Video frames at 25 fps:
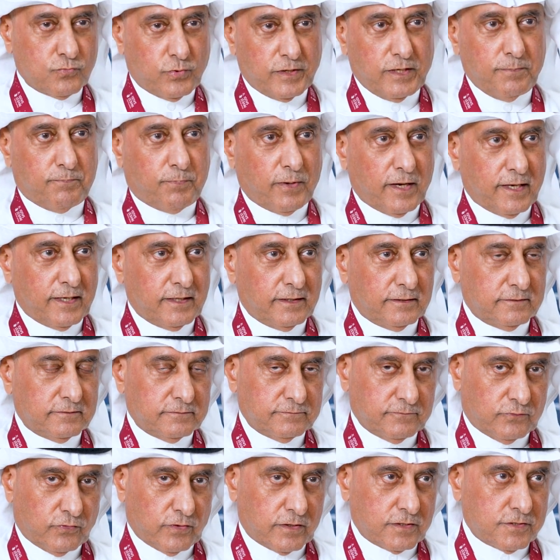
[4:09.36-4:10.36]
we pay,
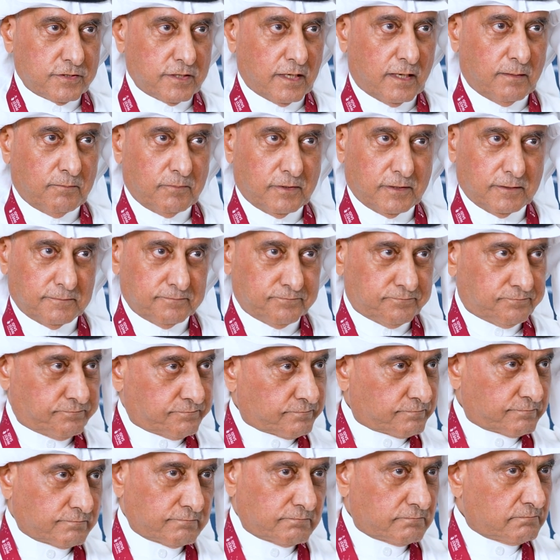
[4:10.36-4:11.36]
for example,
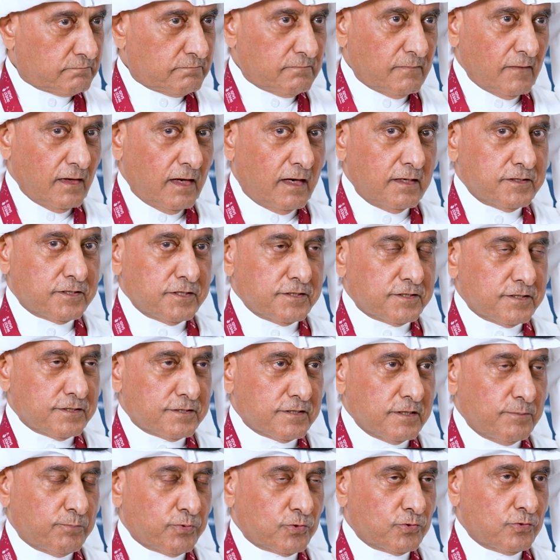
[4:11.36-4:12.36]
a
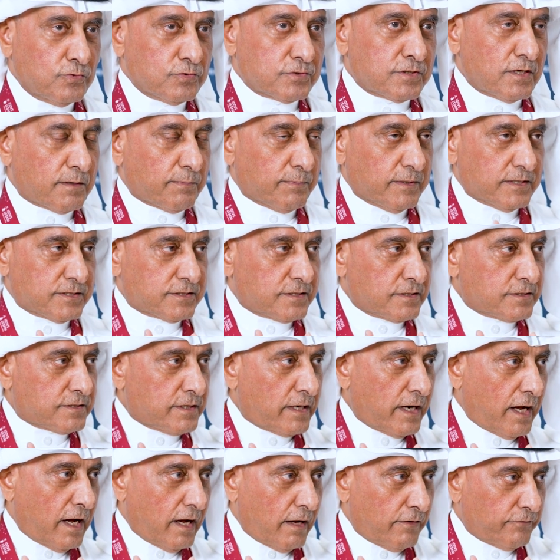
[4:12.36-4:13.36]
GCC producer pays
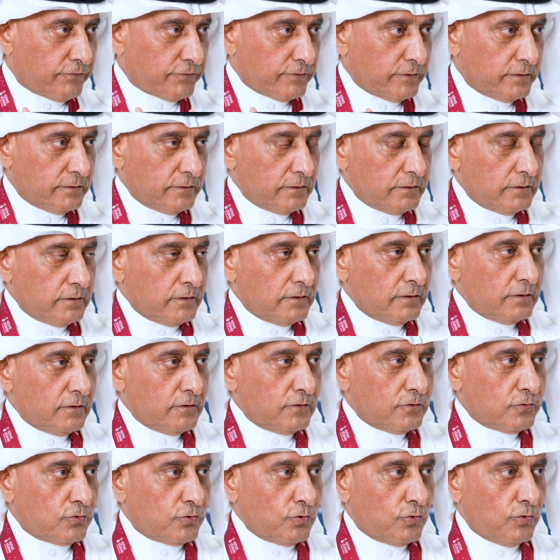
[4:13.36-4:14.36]
6.5
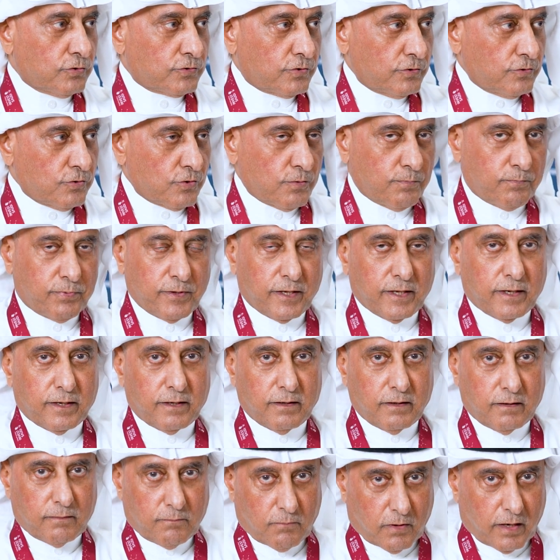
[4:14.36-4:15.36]
to go to European
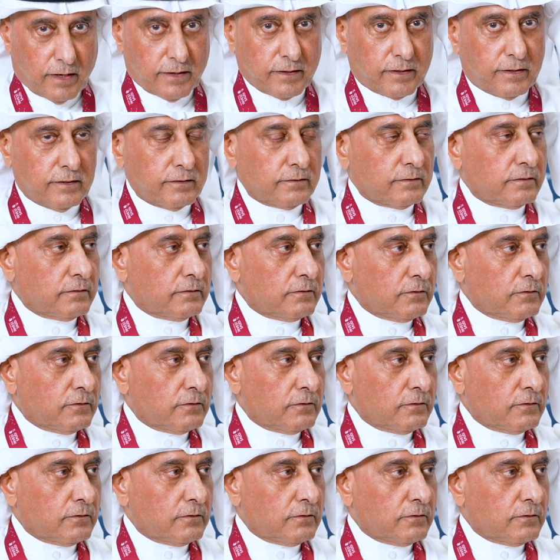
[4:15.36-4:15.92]
market,